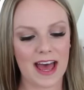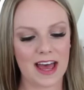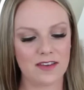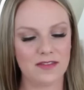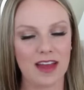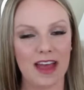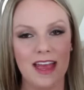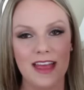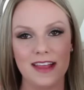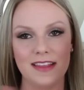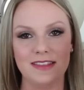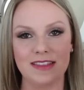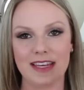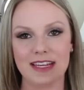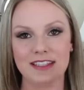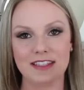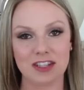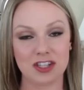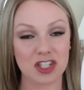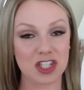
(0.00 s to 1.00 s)
have
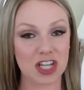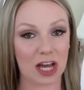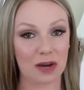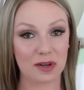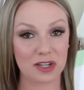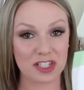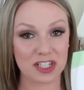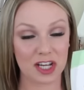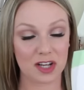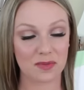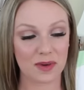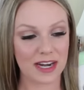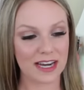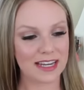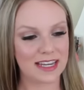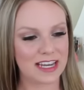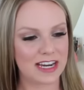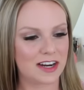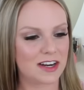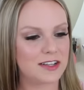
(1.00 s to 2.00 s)
this shower gel right
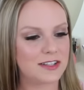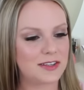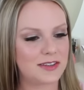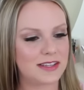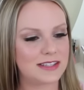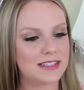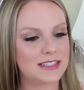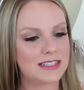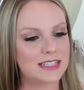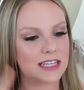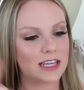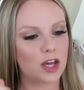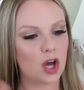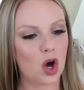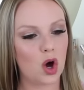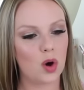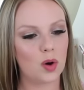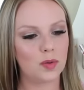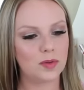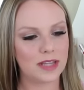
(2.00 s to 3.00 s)
here. So this is the
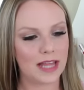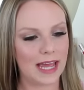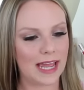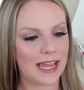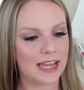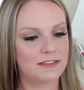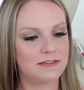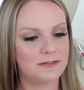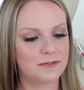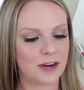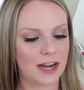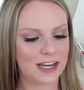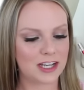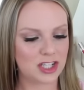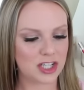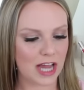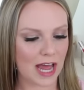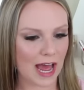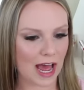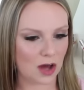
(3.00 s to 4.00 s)
Olay
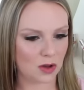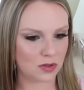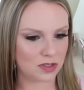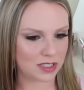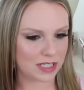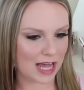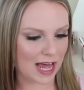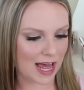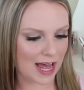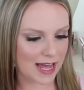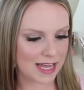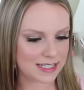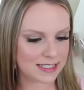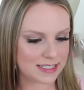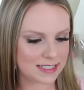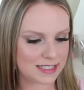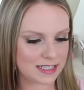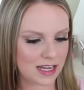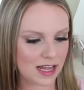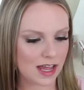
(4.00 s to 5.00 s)
Fresh
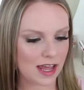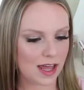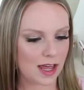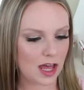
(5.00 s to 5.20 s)
Outlast